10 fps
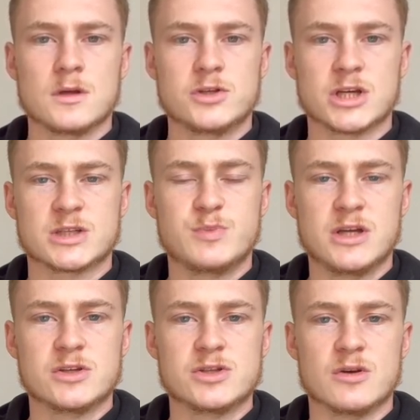just
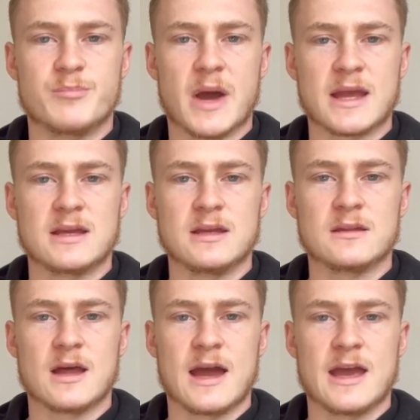because you're
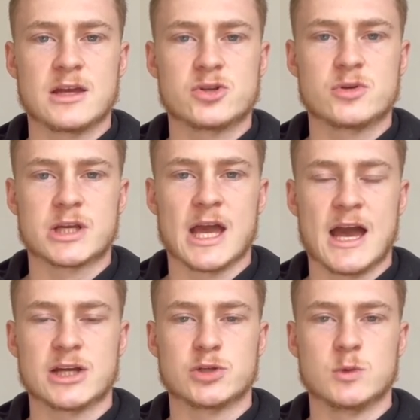banking that extra
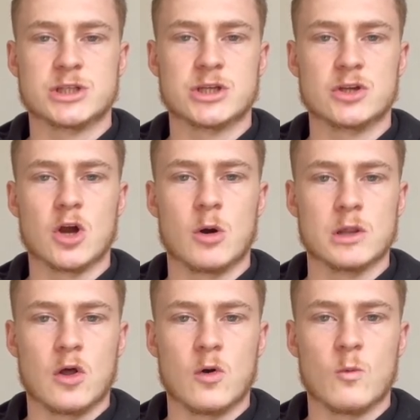cash, which can go a
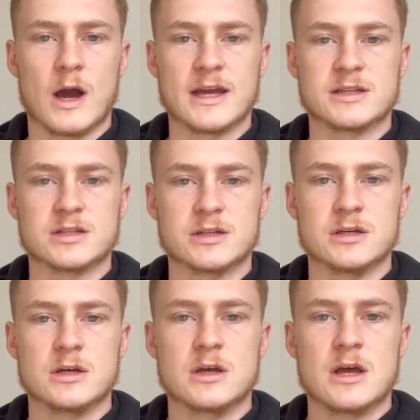long way
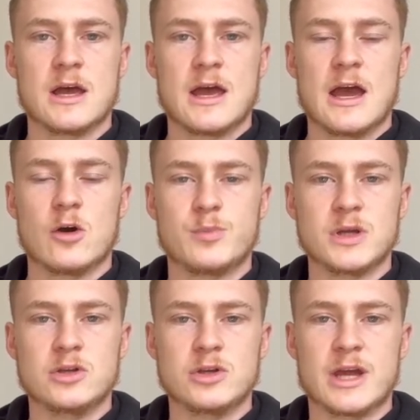to
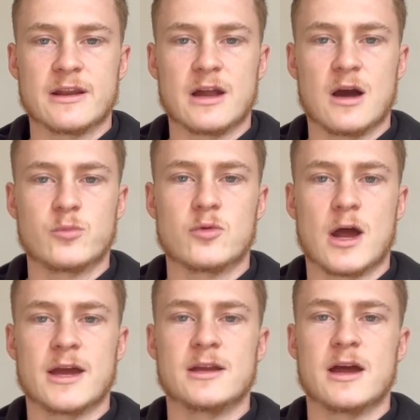helping you an
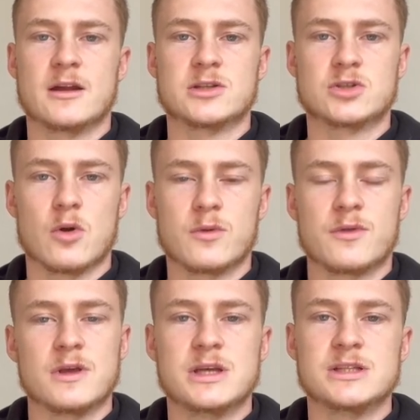upgrade. And I don't
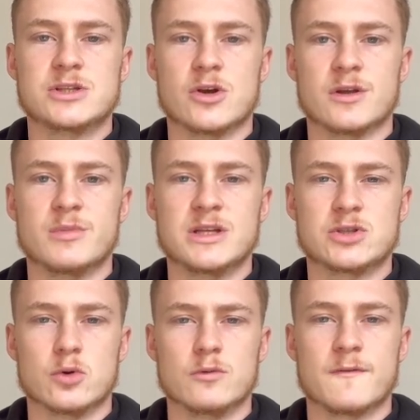think he's going to be
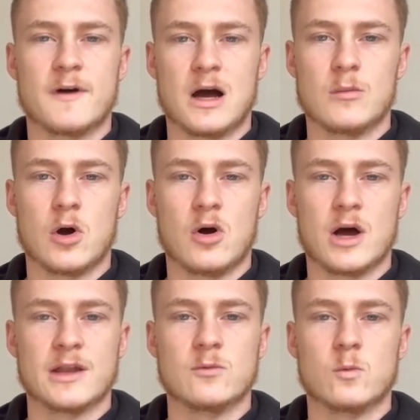too far
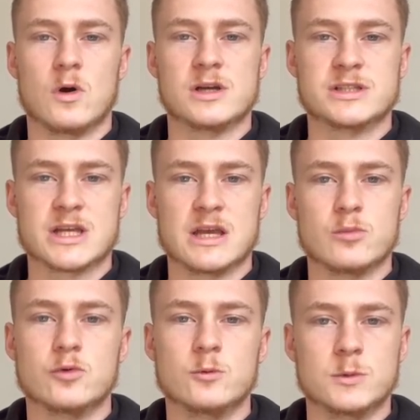behind what a
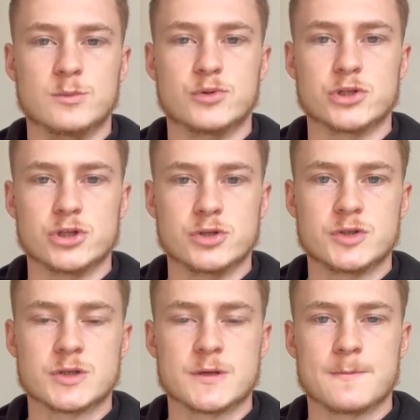Zeeble would
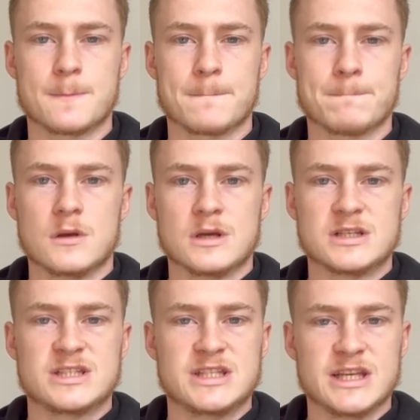produce.
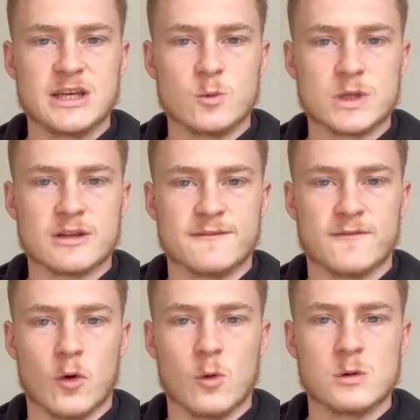Sticking with the
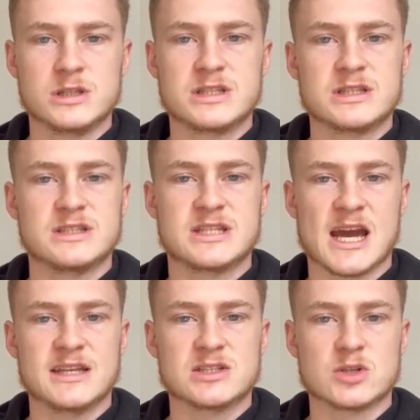forwards,
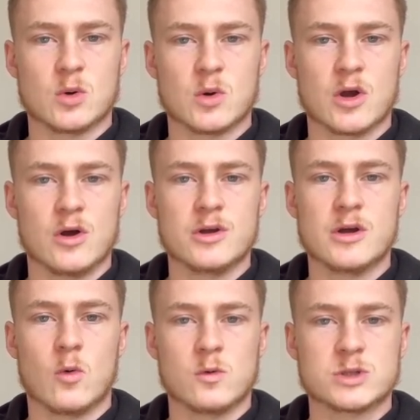Dane
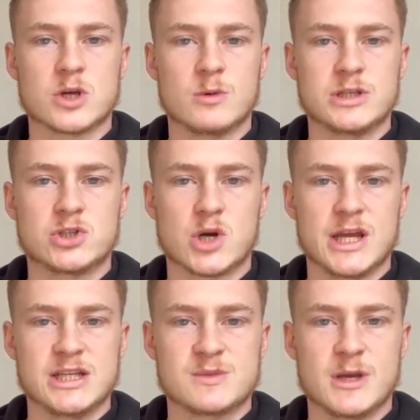Zorko also
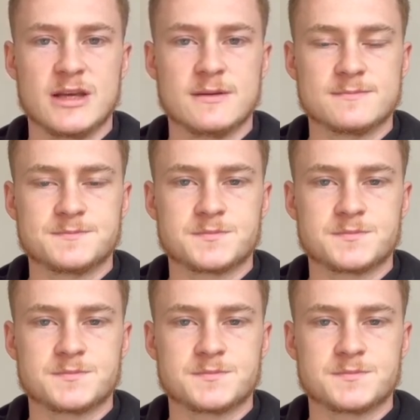intrigues me.